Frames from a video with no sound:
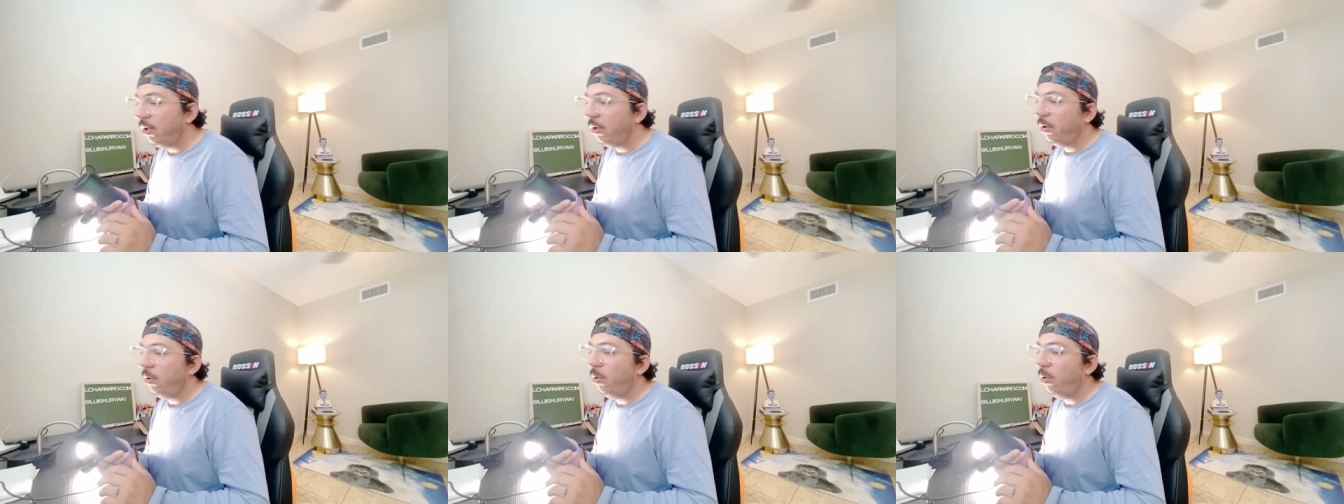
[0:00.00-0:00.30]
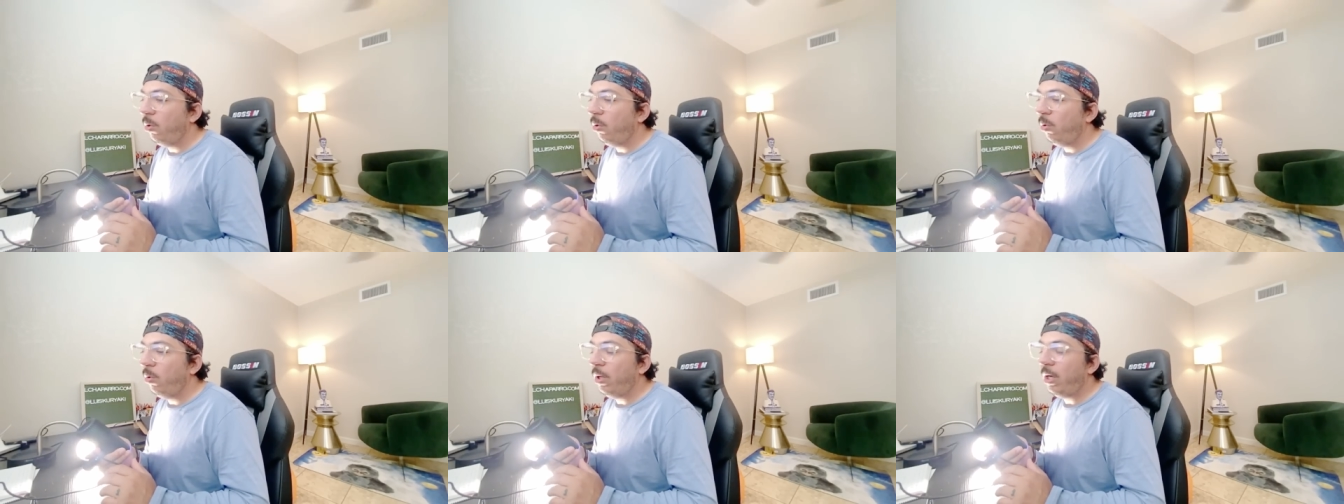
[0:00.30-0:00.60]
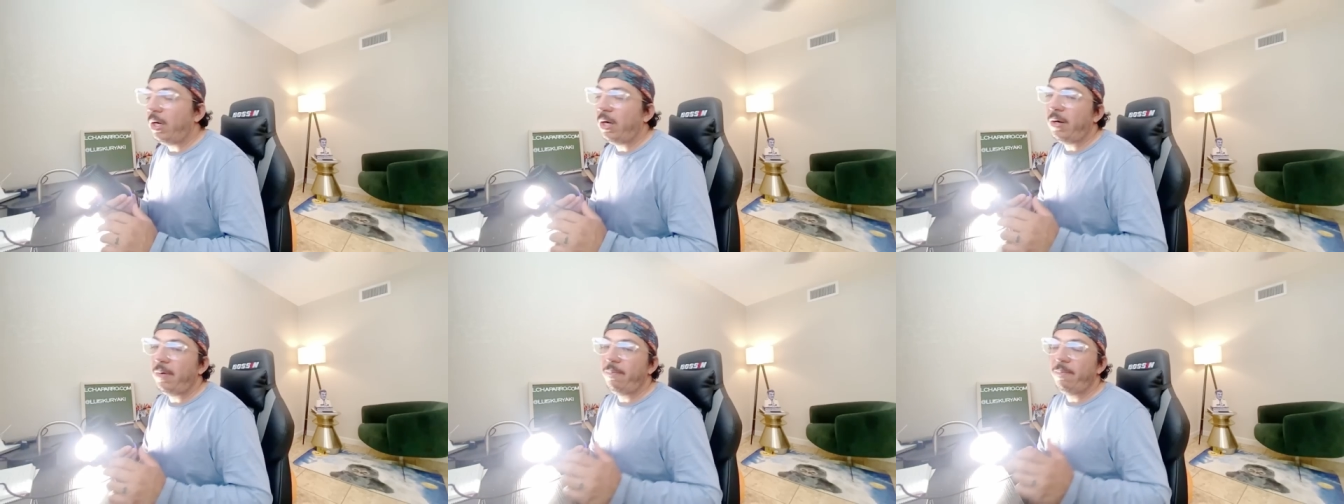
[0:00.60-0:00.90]
who
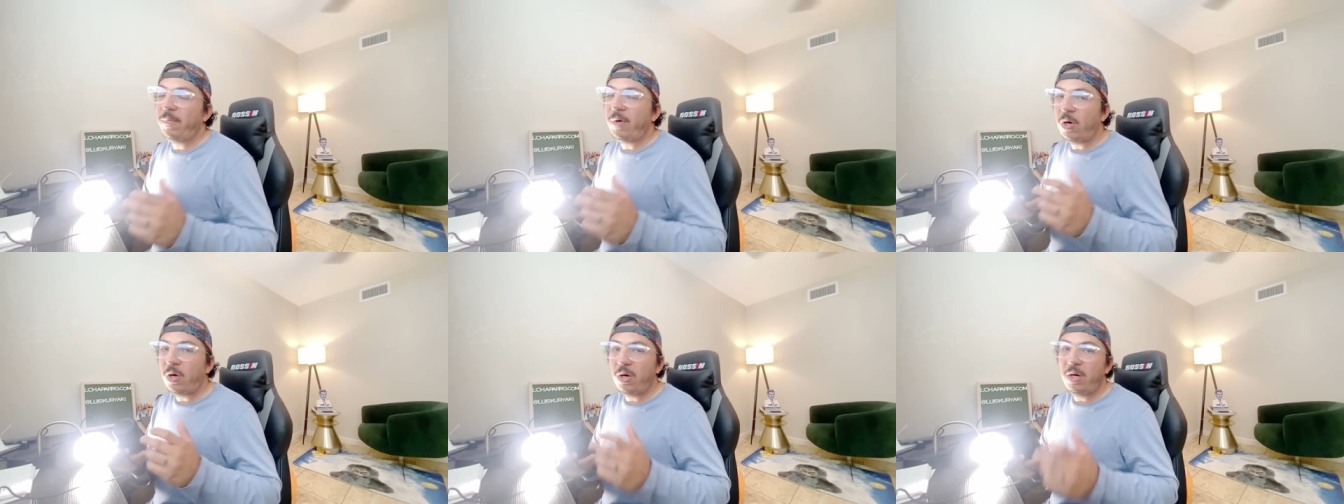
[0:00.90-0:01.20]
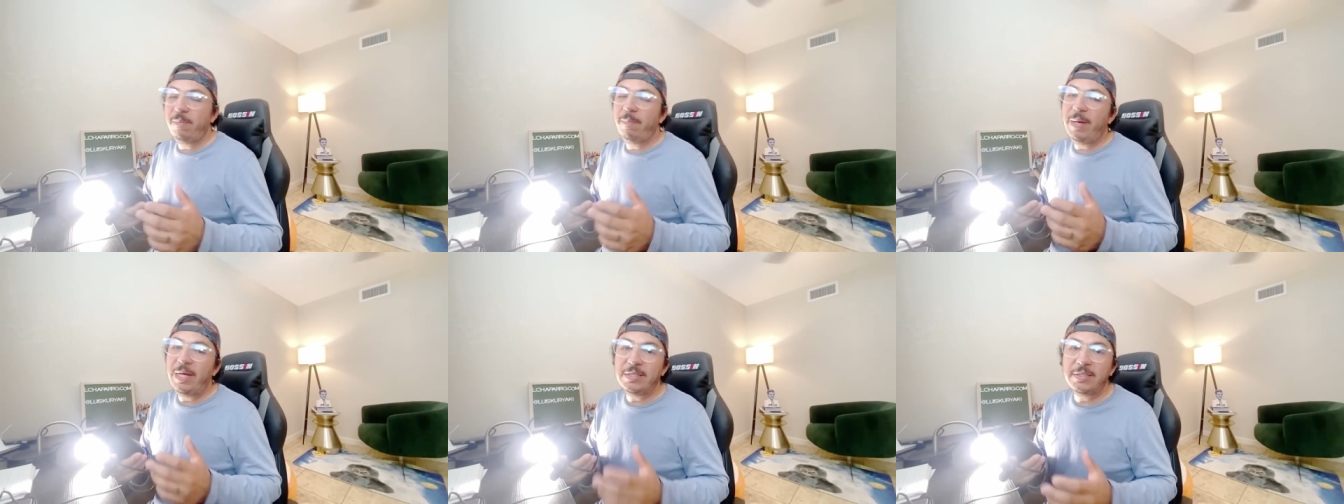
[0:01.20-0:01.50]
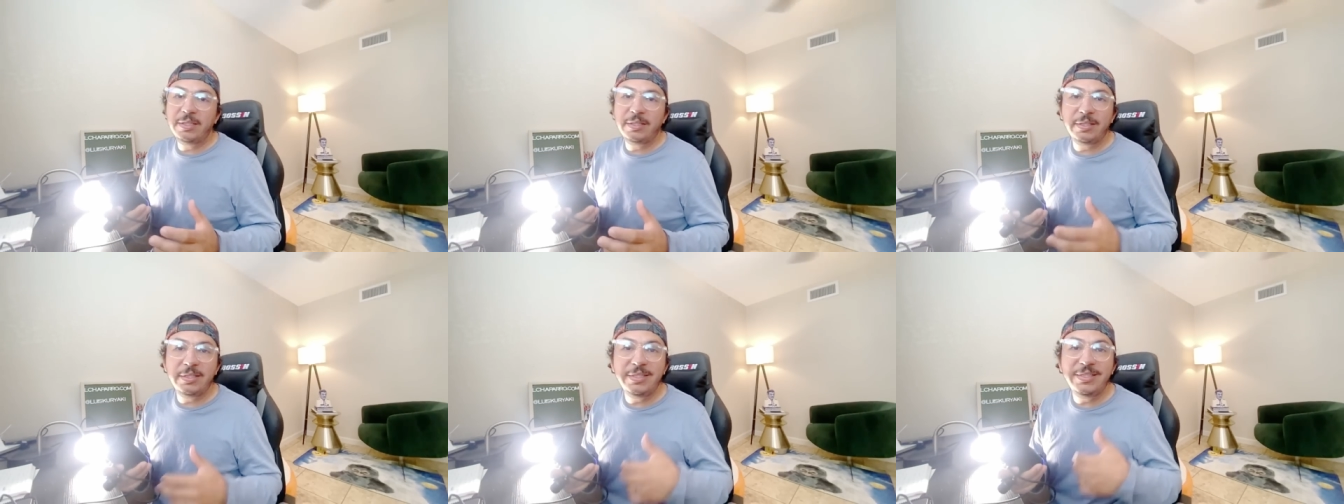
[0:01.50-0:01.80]
um, are
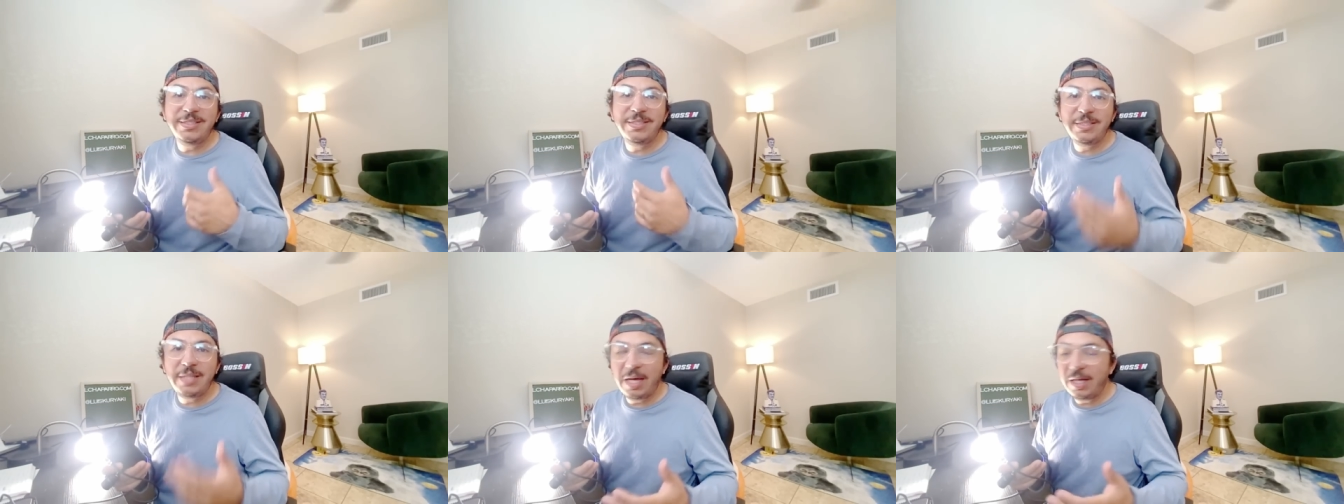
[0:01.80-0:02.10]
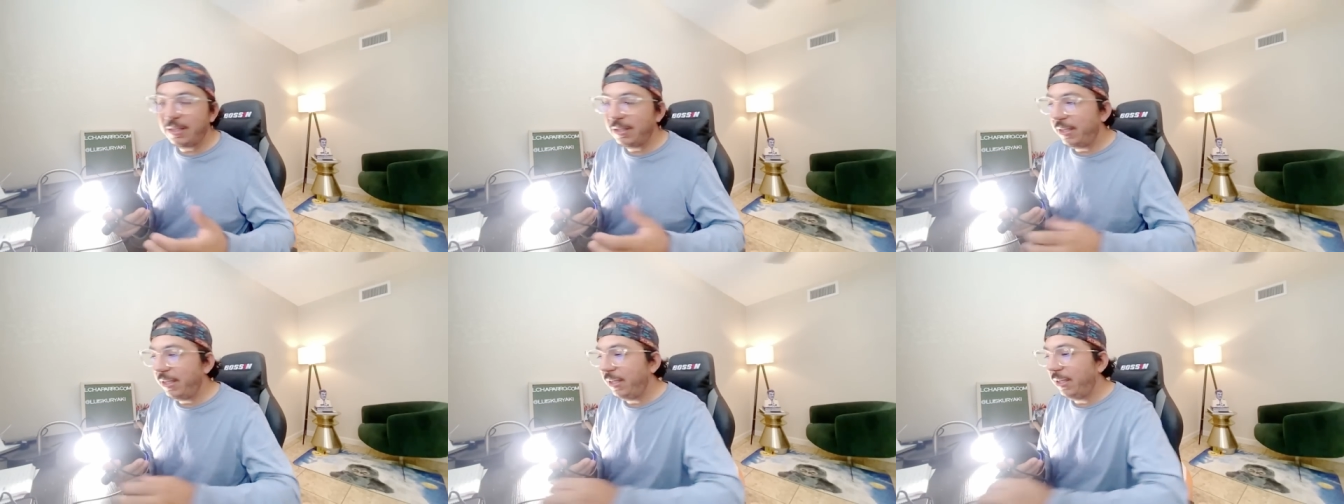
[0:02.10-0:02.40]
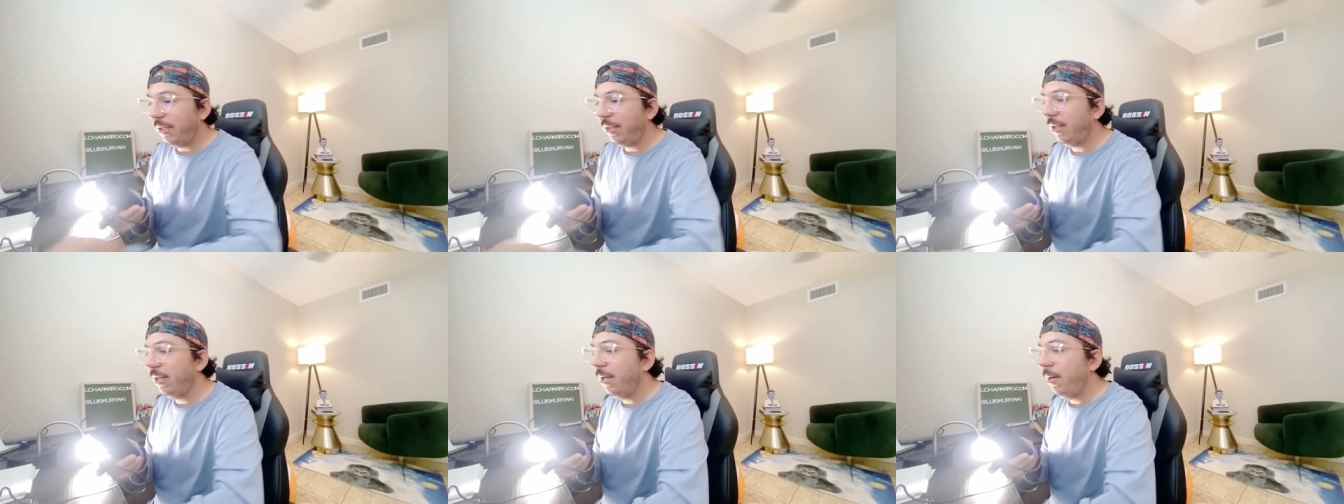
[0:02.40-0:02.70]
basically
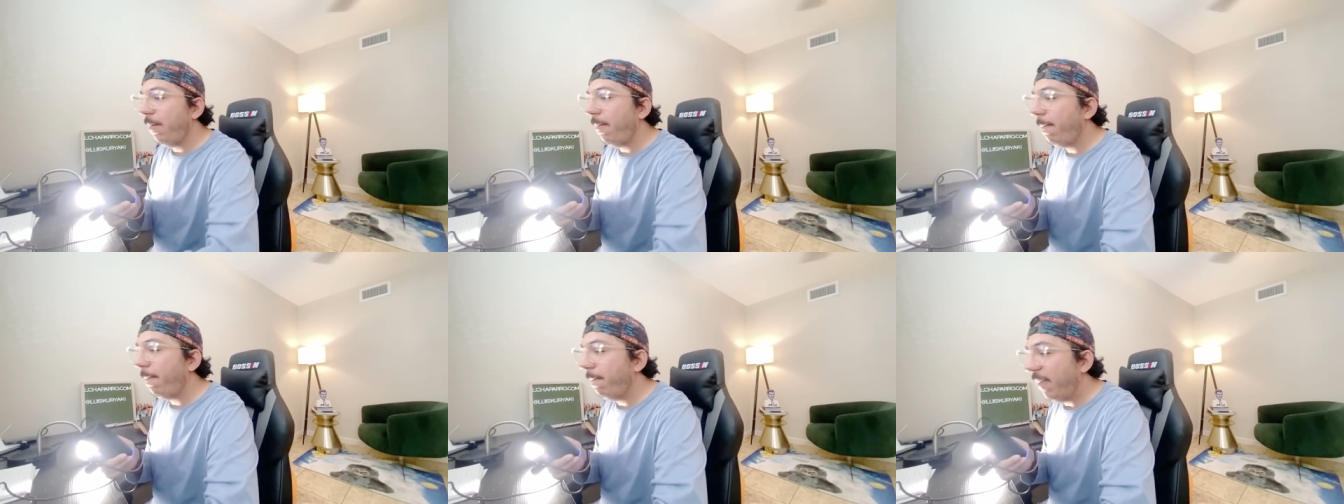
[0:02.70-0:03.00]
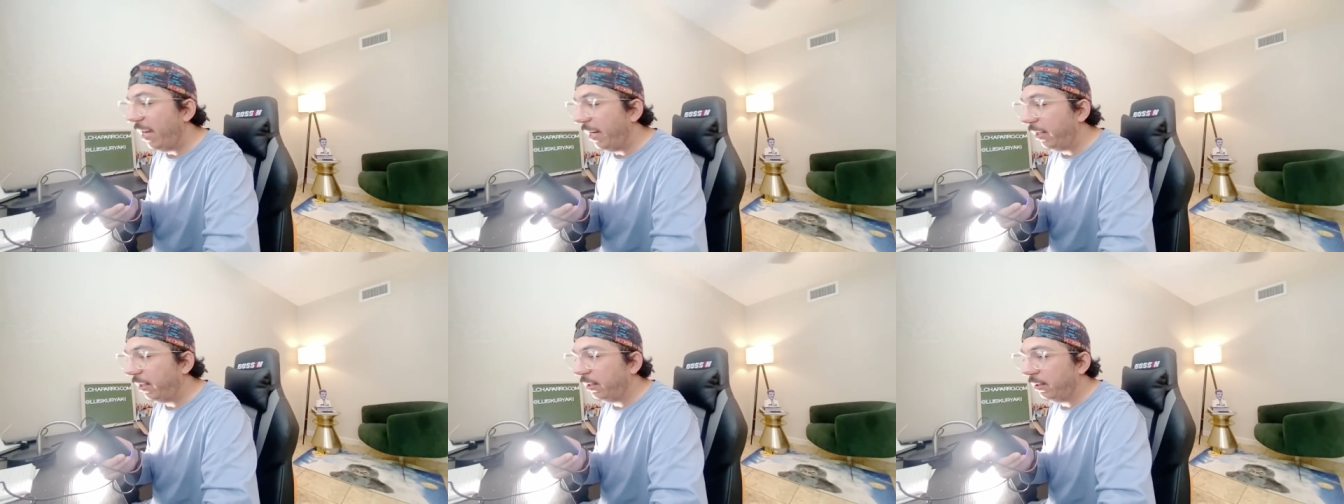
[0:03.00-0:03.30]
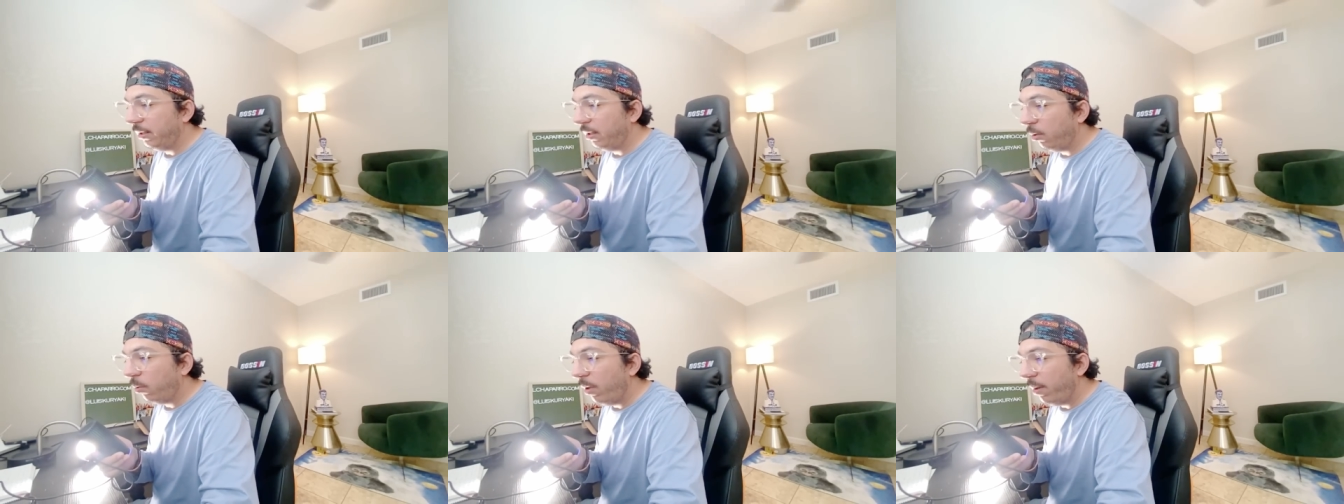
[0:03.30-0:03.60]
selling
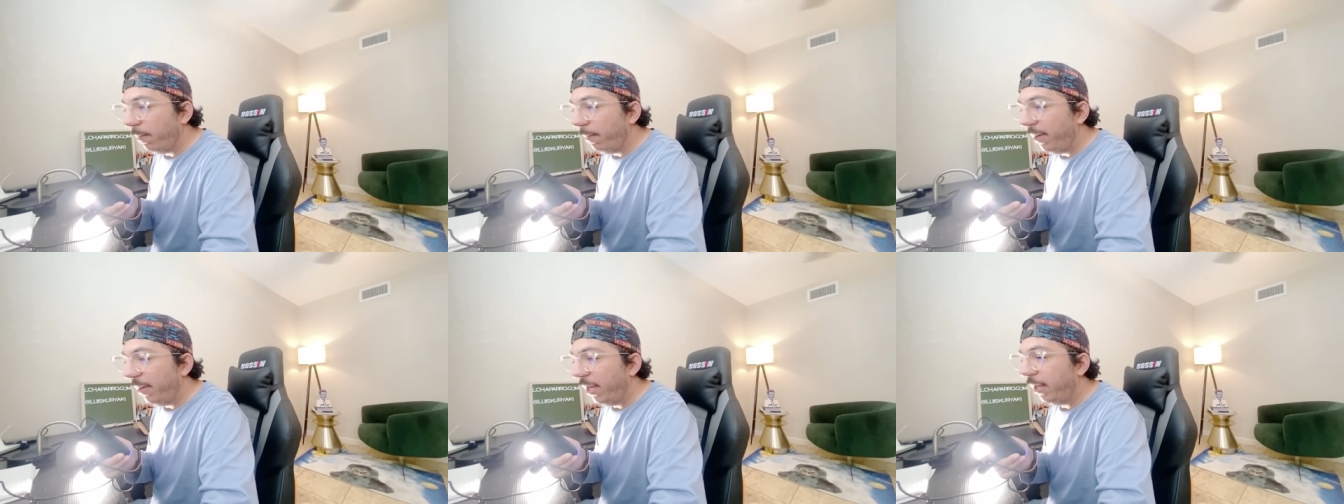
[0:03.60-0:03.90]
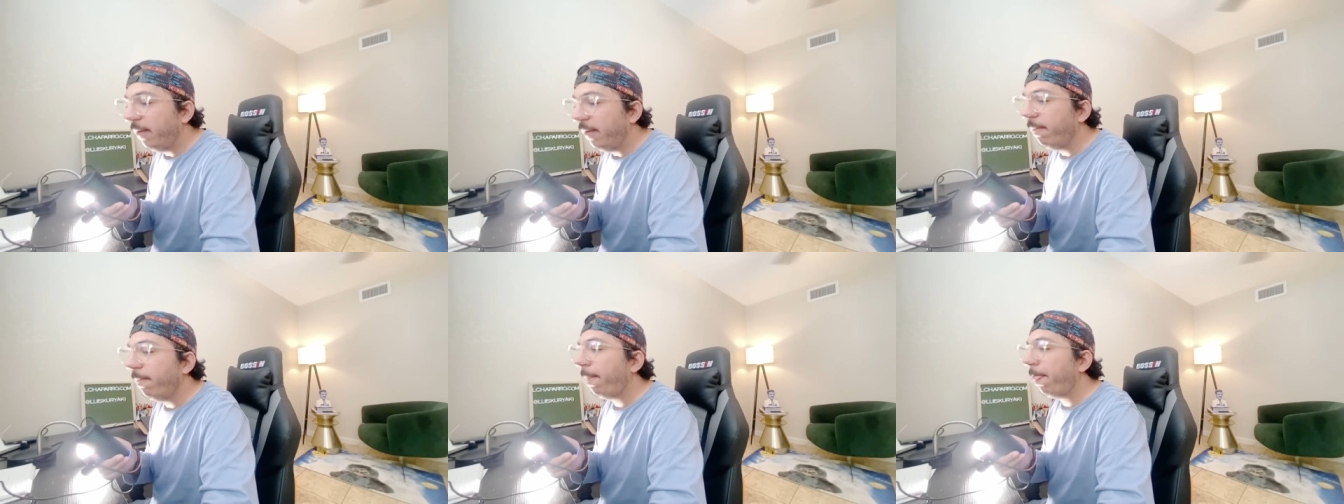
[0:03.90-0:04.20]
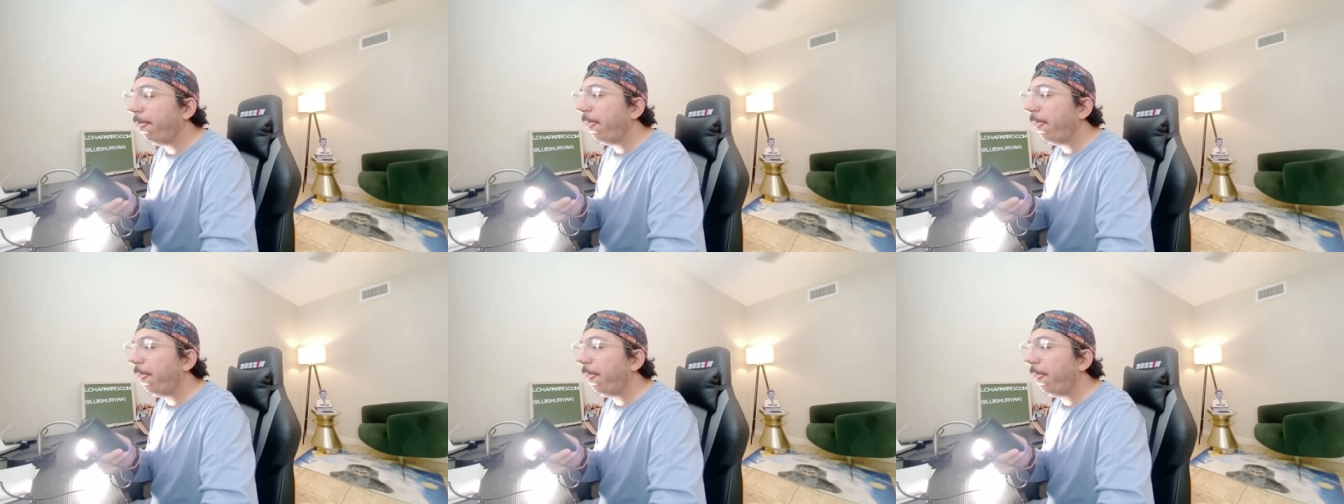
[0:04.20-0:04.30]
medical equipment